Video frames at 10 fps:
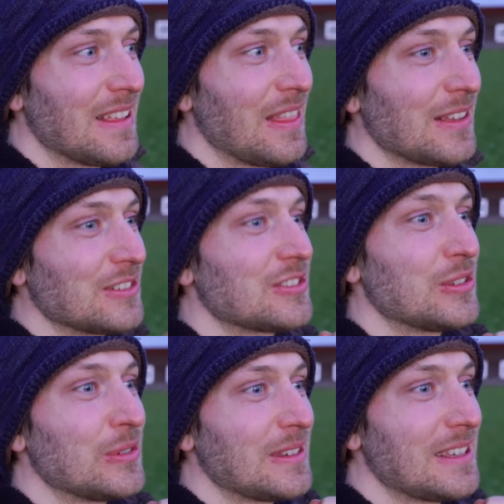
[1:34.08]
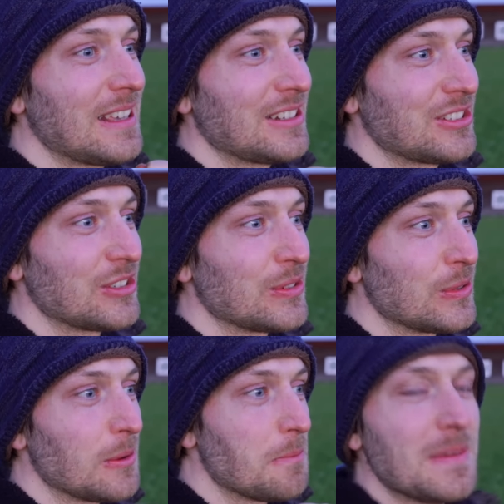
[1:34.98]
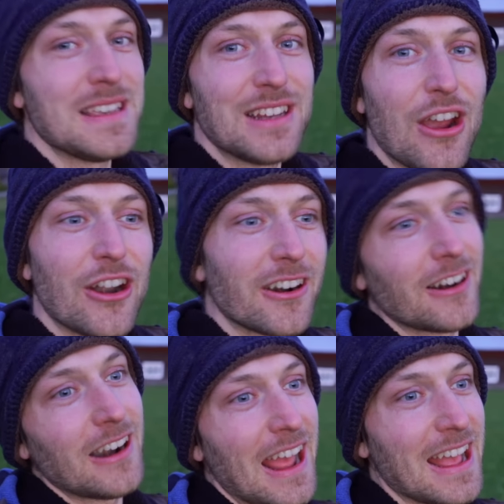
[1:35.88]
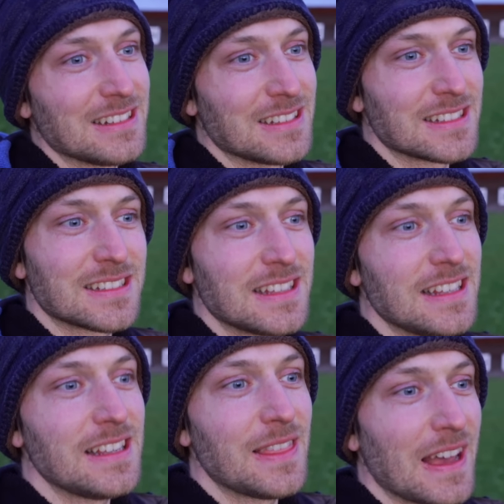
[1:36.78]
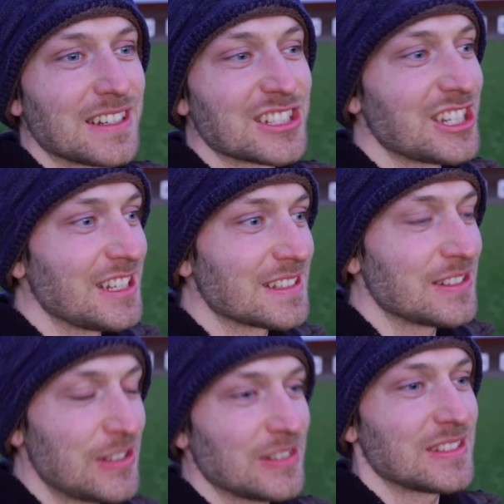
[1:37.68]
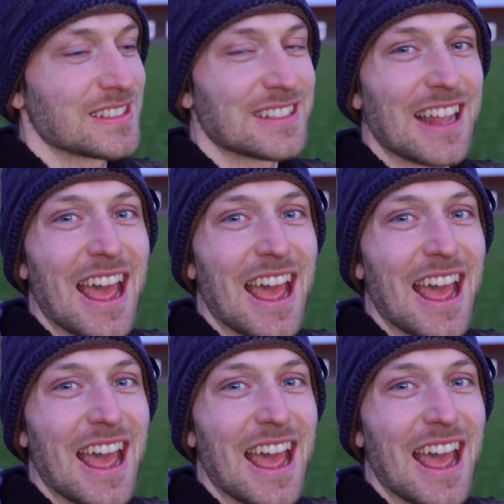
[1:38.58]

then to get to meet her and see that she's just